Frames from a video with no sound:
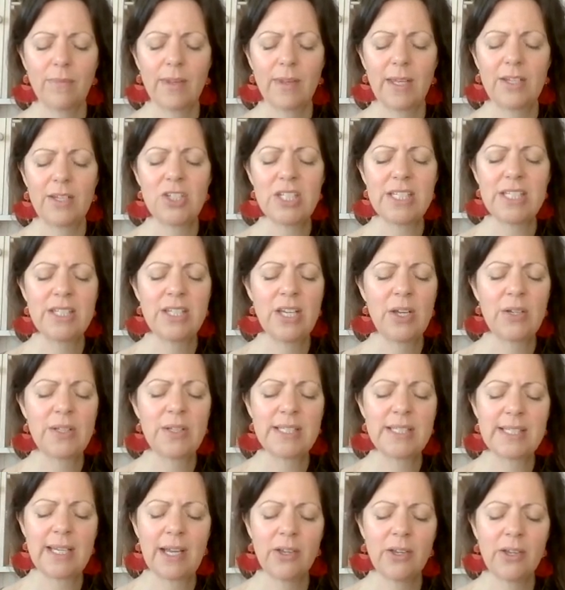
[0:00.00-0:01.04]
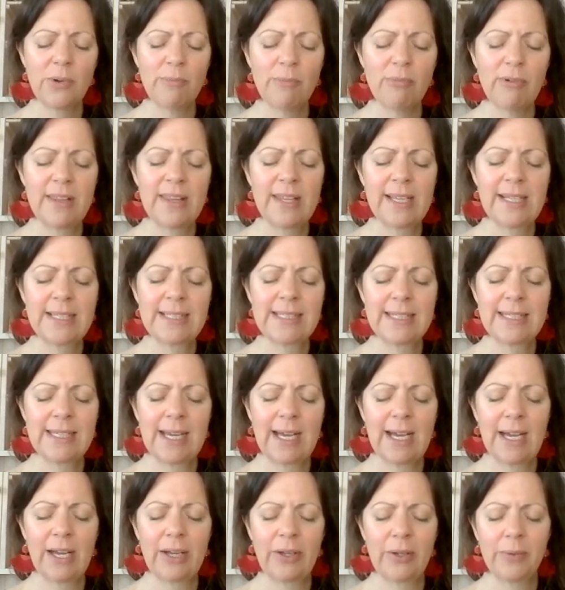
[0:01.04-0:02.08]
And just notice how your breathing is
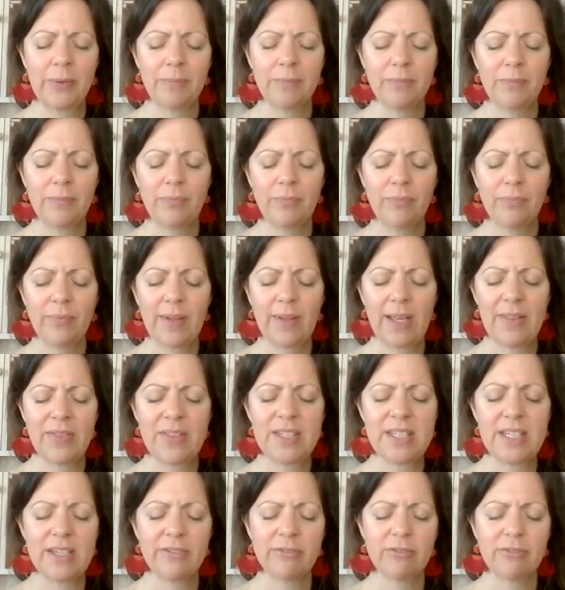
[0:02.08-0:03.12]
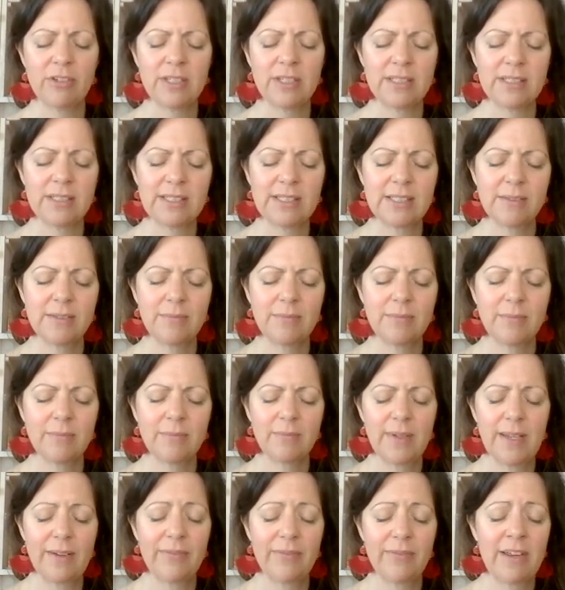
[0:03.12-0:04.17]
now and the difference,
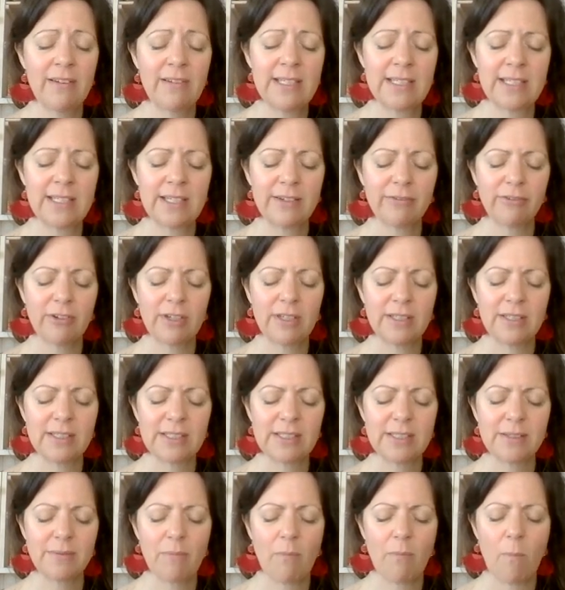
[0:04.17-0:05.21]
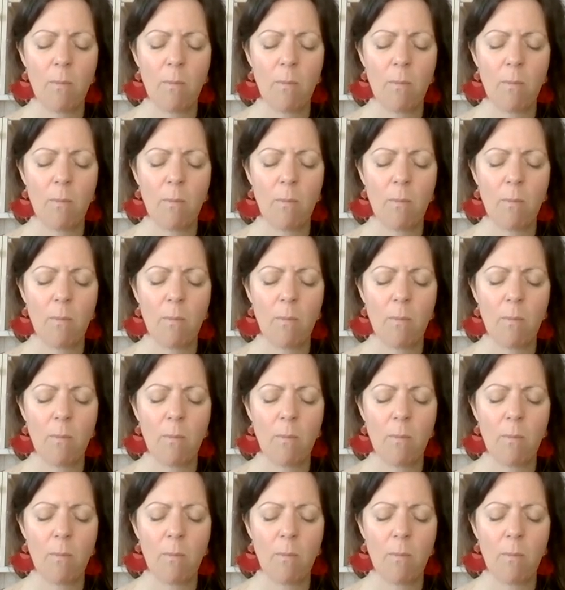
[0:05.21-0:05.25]
if there is a difference.